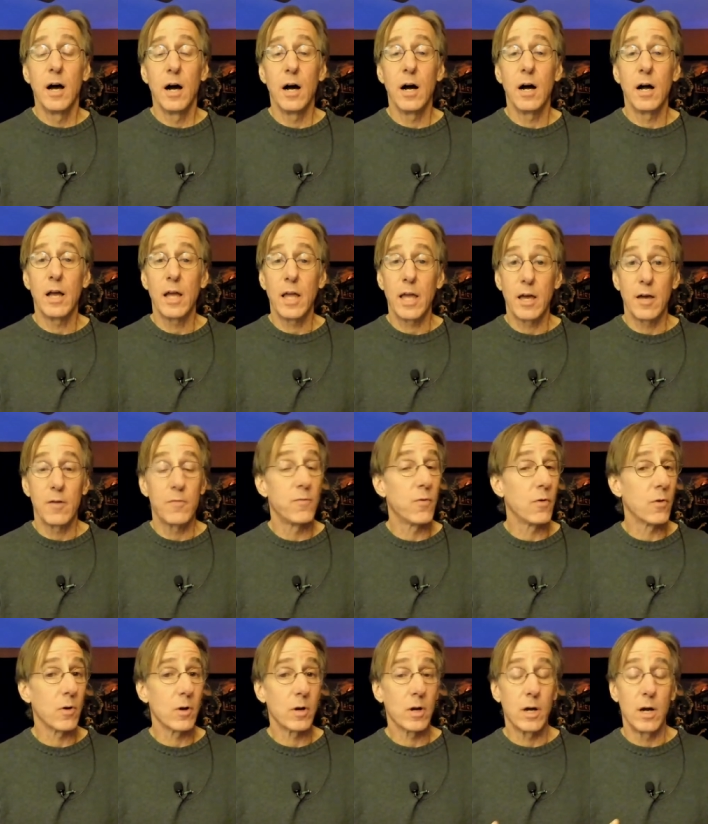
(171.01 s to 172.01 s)
Uh,
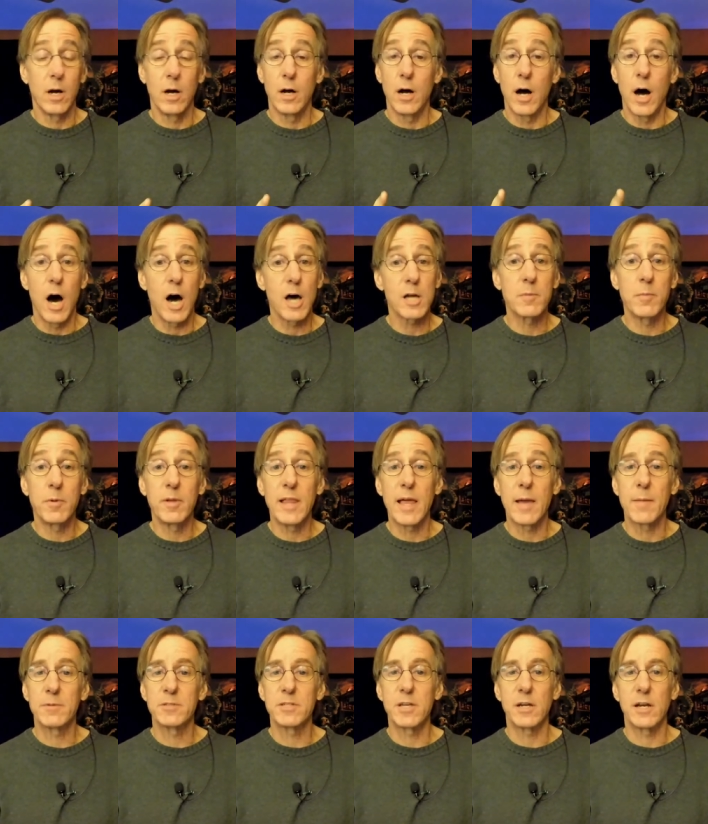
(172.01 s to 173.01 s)
for uh, Audible,
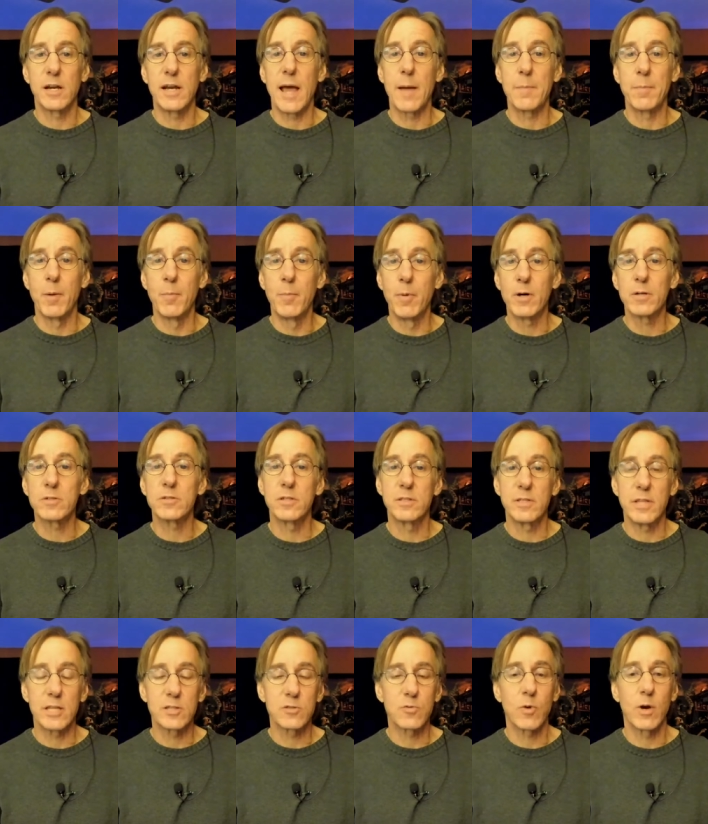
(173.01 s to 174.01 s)
Amazon, and Apple Books,
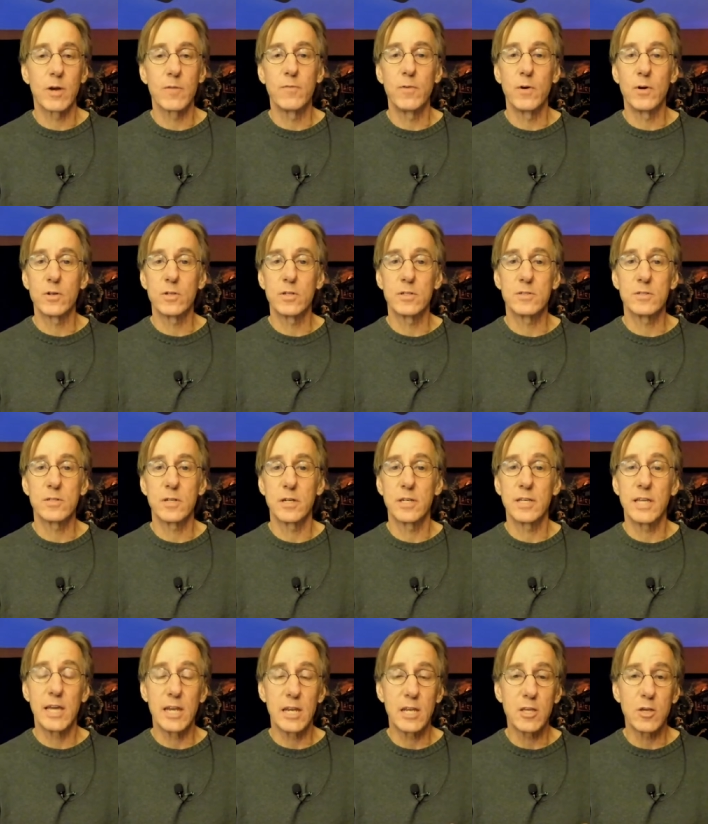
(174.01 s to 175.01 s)
and that's where I focus uh,
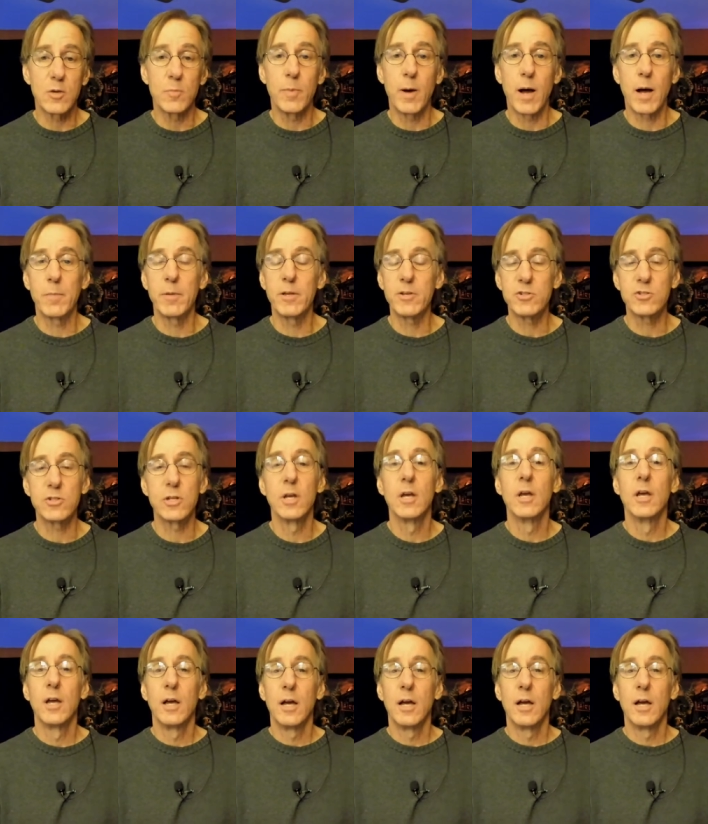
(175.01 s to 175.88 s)
getting you published.